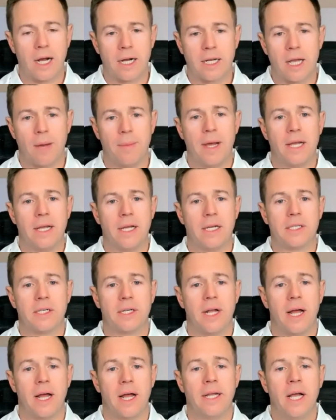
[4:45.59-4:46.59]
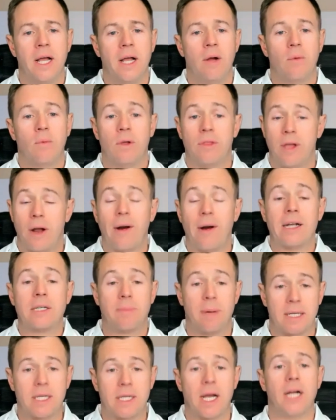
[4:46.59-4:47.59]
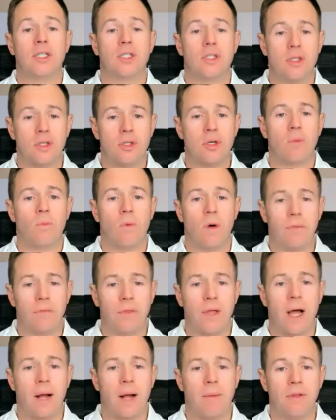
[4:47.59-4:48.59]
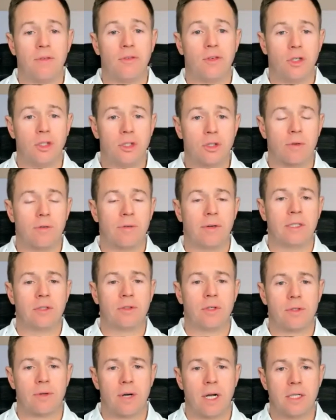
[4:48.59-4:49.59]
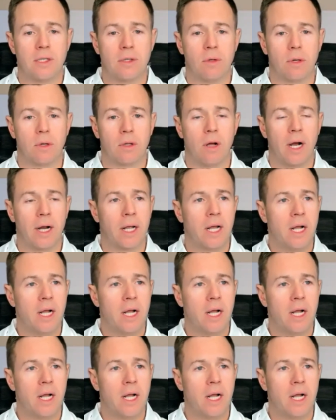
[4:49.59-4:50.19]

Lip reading: come out yesterday with their expectations on what the future of interest rates look like.